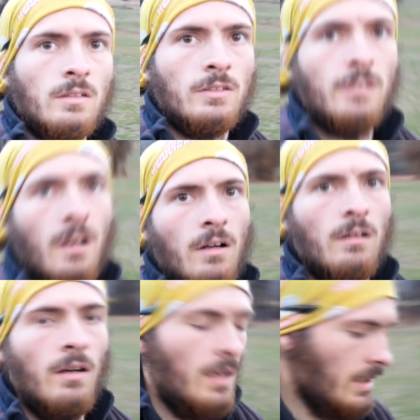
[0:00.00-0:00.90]

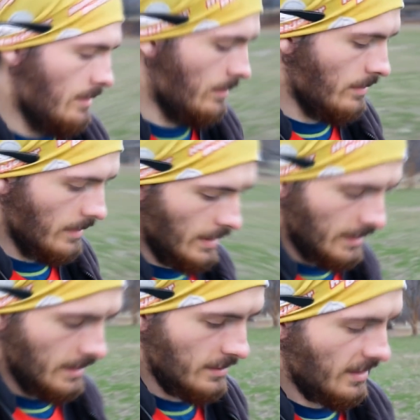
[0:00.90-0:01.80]
So I'm
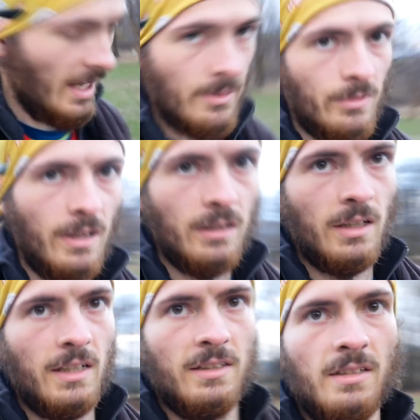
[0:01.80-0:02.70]
at this campground,
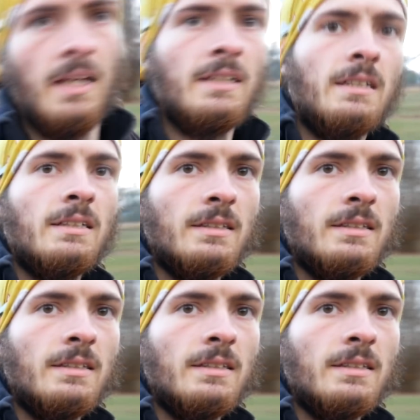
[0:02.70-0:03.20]
like I said,